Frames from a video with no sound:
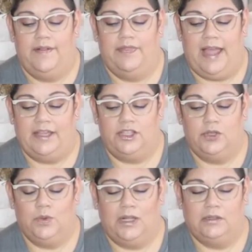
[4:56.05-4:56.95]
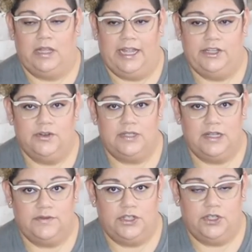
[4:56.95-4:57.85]
that you align
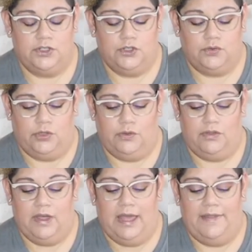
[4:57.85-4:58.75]
yourself to your truth,